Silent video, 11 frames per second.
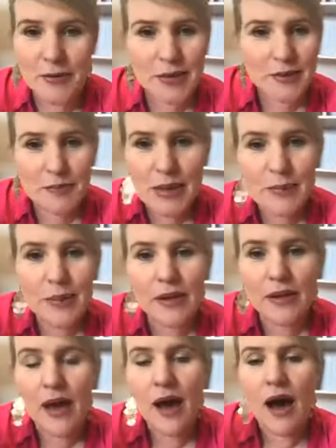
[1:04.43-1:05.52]
when
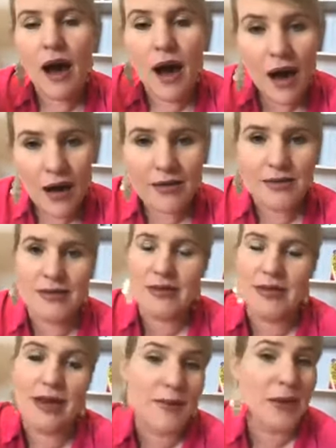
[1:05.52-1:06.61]
people aren't
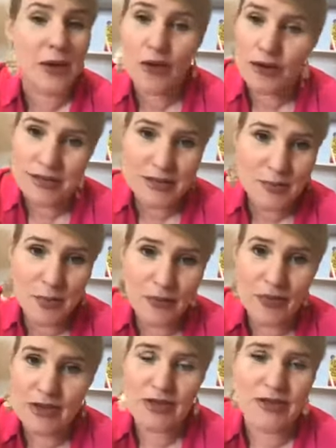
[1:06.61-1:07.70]
coming across as
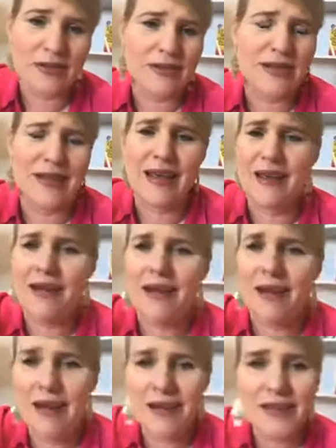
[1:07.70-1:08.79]
professional. They
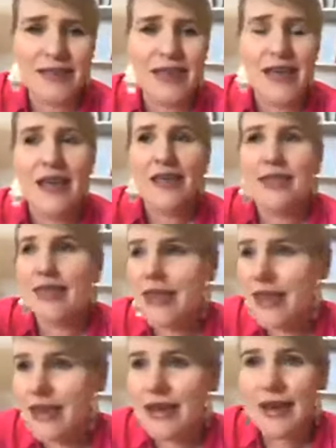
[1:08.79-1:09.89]
aren't
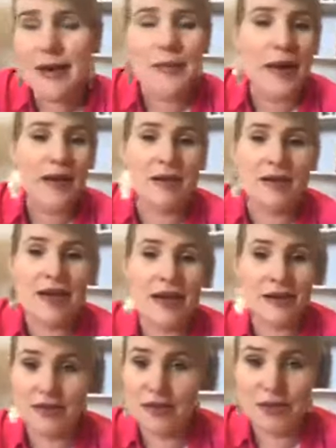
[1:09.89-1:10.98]
thinking about how
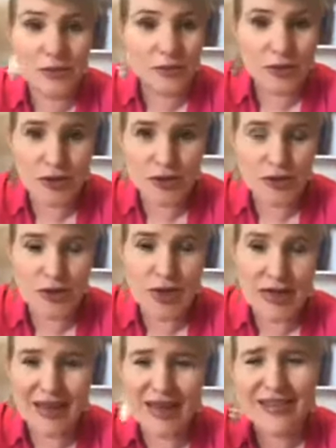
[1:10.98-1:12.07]
to do virtual
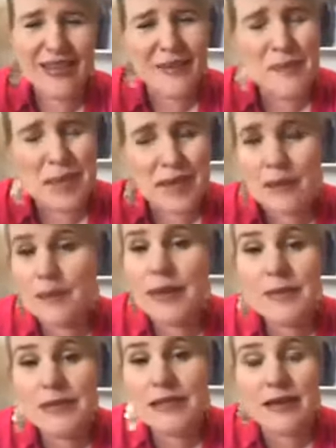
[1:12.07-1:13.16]
training, and they're making the big
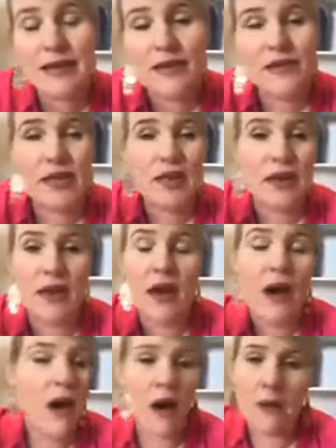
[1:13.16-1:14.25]
mistake of thinking,
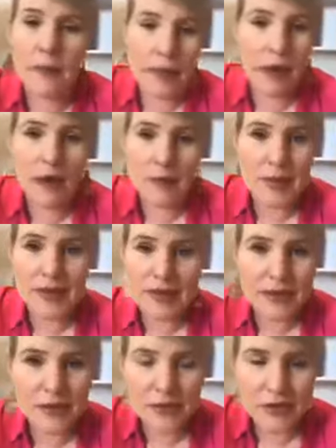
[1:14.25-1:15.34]
oh, it can't be any
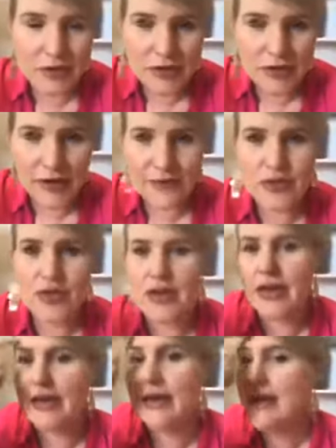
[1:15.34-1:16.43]
different to live training.